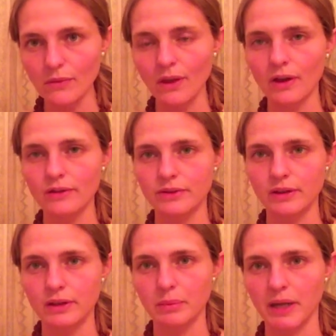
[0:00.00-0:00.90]
of
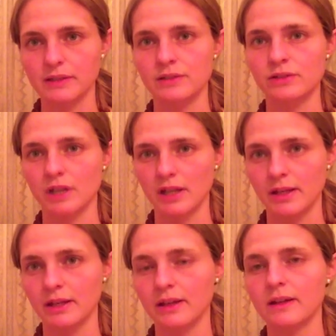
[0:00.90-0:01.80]
the
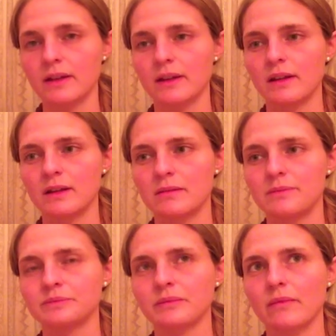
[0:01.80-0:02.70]
Patanjali
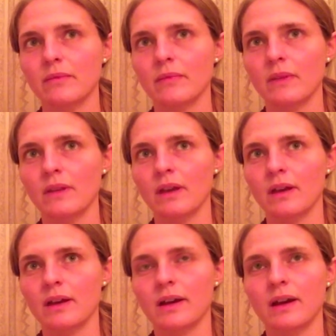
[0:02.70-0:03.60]

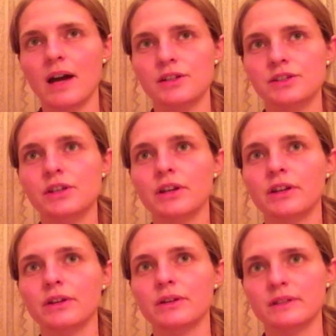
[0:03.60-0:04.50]

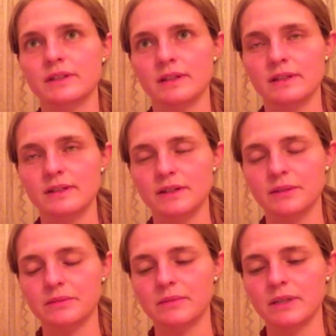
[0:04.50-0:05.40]
Ashtanga Yoga
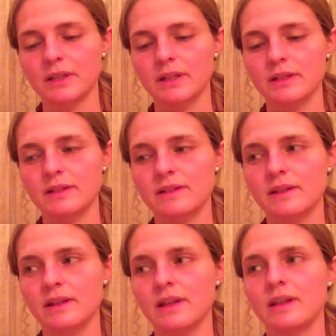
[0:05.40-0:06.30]
system is
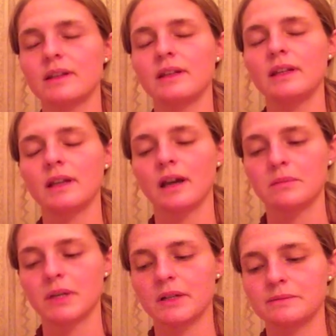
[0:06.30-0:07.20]
the
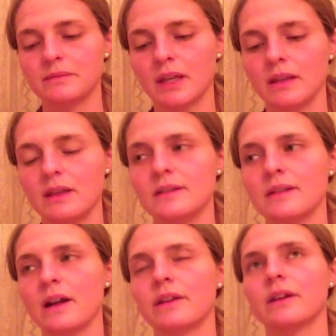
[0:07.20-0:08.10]
Niyama, and
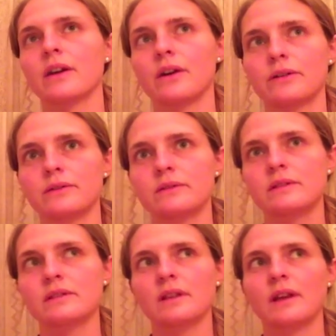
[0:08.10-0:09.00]
these are the
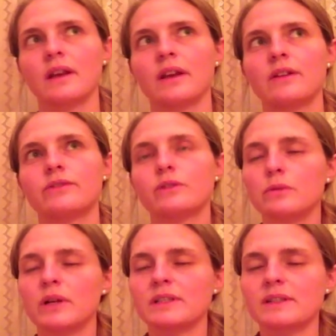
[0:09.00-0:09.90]
codes for
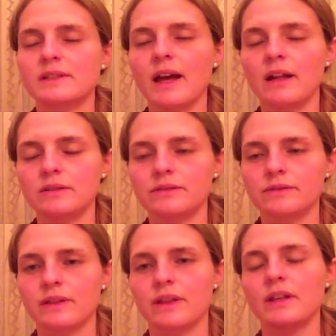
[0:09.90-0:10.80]

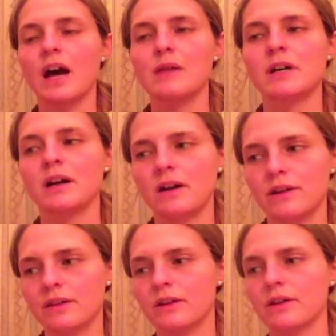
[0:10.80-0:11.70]
oneself. The Yama
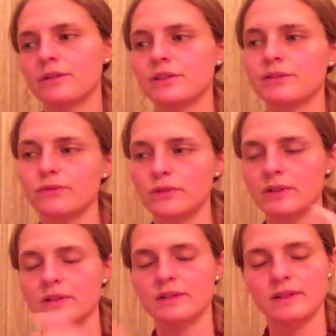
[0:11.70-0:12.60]
are the codes
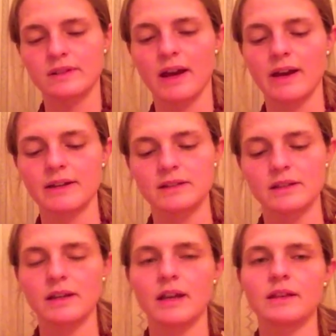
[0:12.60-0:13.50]
for
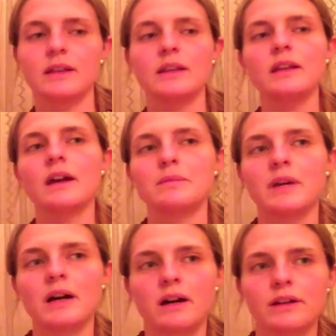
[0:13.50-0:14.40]
society, and the
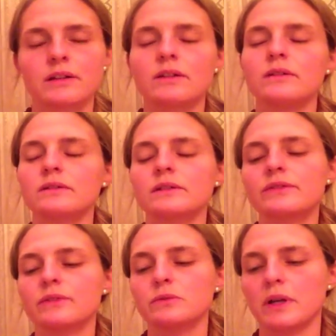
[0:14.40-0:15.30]
Niyama are the codes
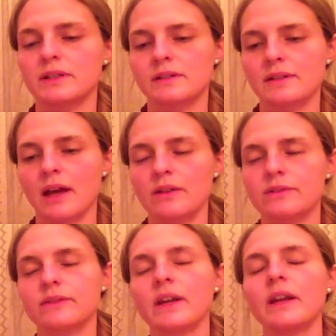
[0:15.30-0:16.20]
for
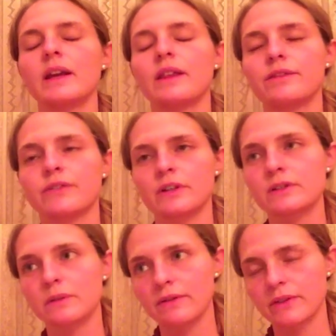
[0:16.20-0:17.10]
oneself. The
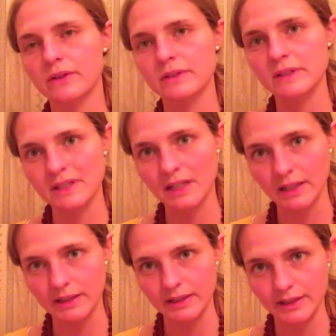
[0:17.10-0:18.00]
first one of those is
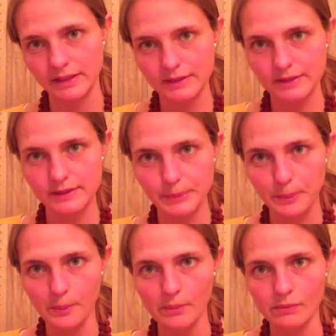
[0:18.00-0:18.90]
cleanliness.
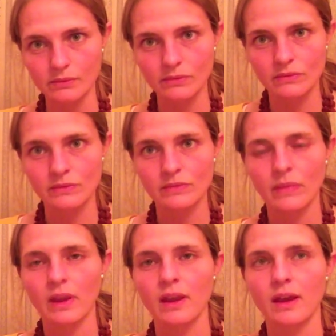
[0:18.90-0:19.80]

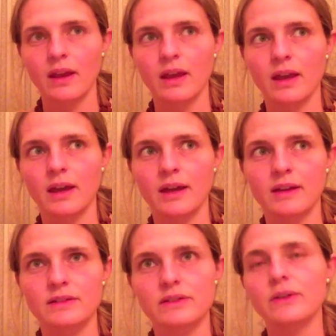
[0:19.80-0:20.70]

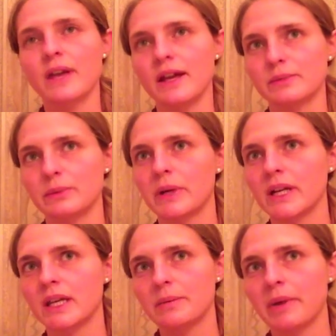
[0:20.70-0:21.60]
And so yes, we want
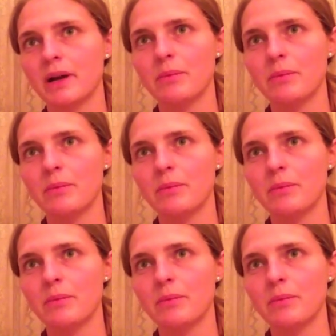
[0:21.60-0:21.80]
to keep our